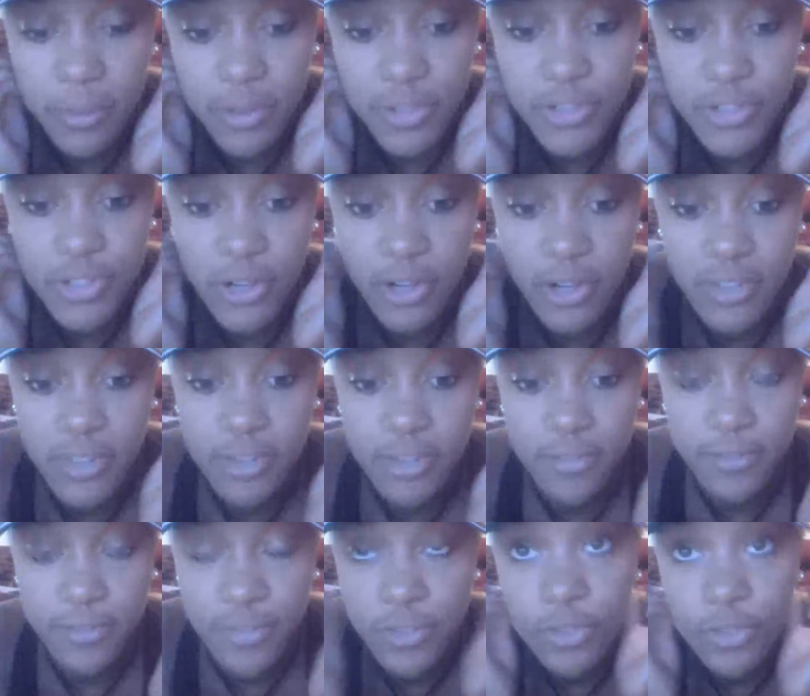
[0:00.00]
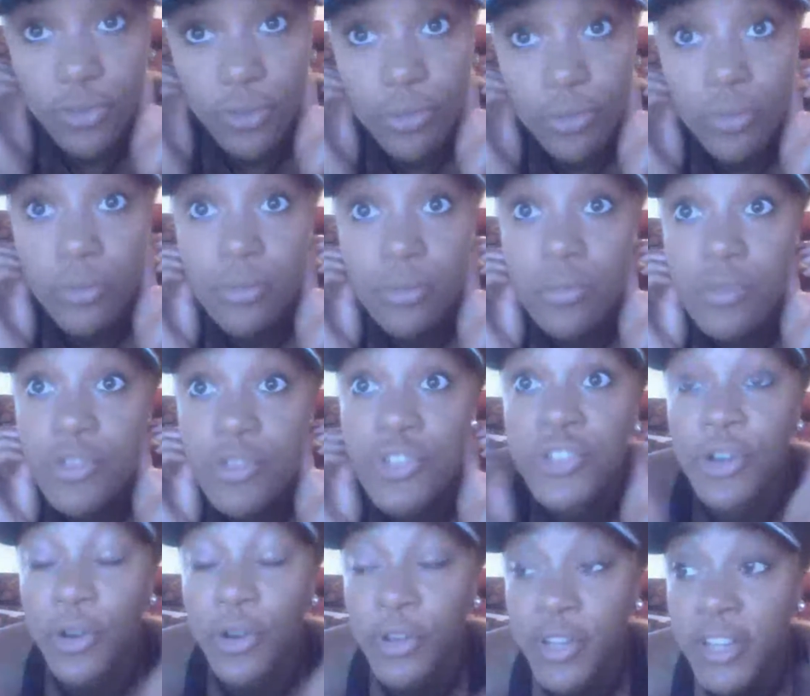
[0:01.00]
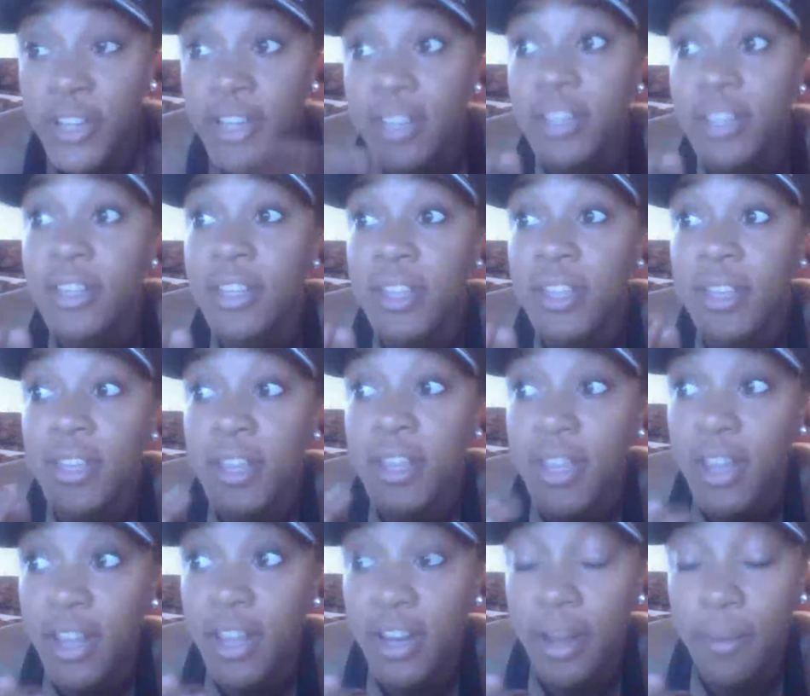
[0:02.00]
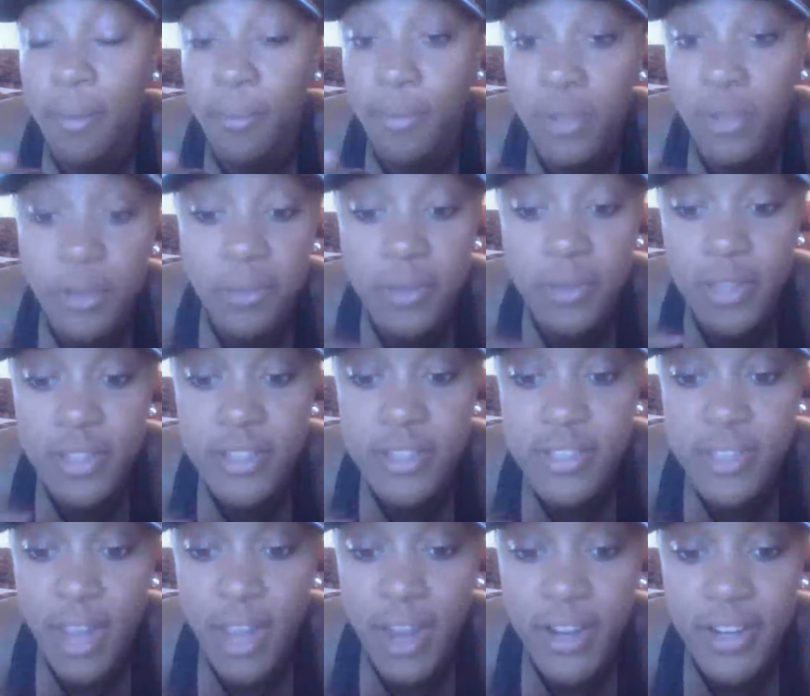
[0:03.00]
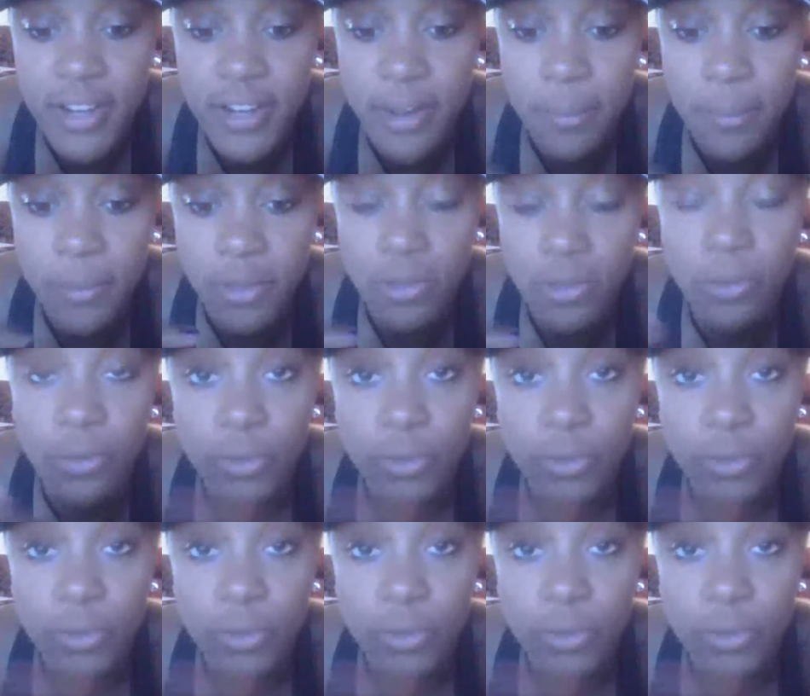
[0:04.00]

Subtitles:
to start the official journey. And I'm really, really excited. I'm a little